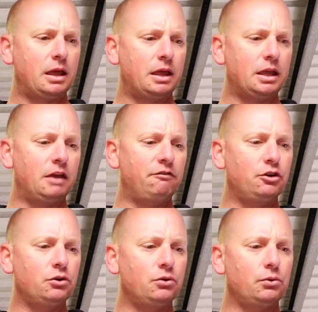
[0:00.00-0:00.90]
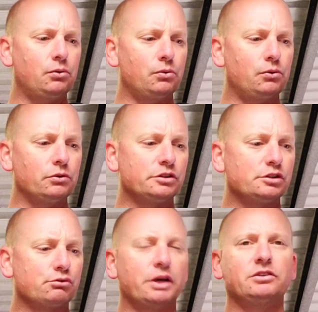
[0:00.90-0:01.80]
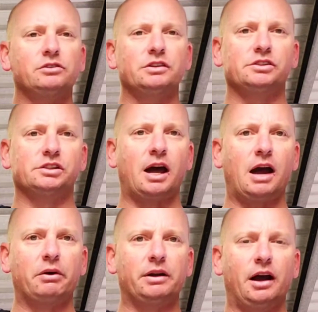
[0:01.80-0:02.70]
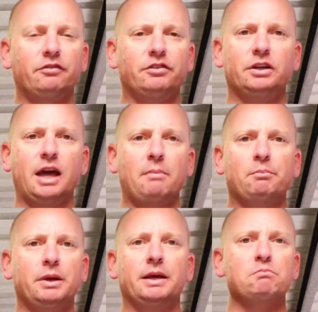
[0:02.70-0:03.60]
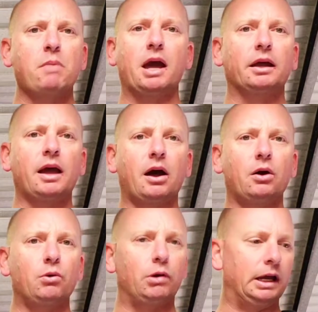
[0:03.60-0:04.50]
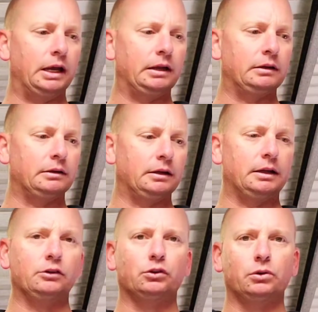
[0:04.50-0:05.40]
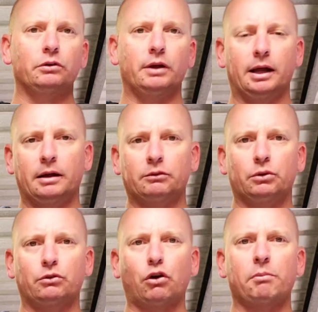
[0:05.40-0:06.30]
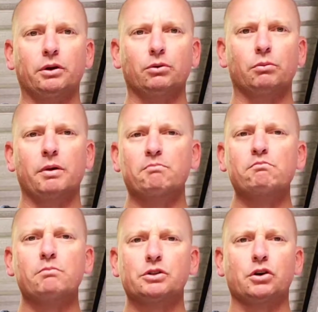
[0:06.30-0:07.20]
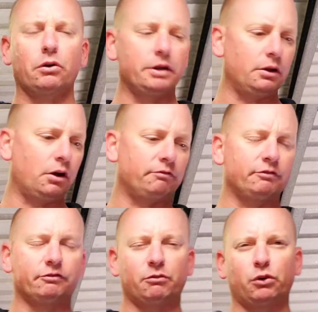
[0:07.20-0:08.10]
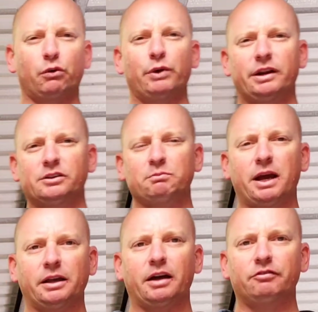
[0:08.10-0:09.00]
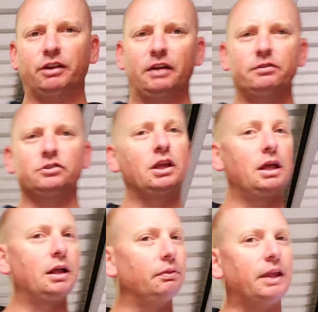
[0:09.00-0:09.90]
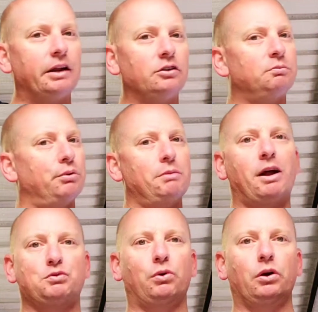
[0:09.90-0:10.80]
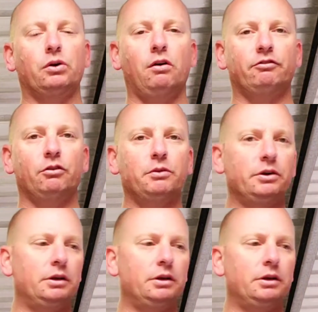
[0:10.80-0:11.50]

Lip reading: if you stress this Skare enough, you get big mango and sort of tropical, but majority of, from what I read, is mango flavors. That is pretty much what I got from it.